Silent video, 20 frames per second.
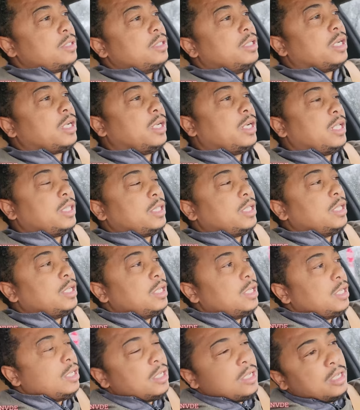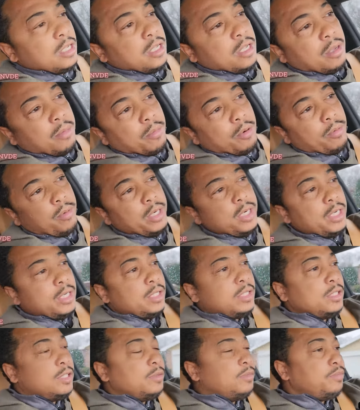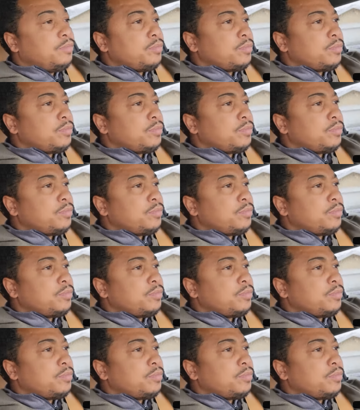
looking at the Marines.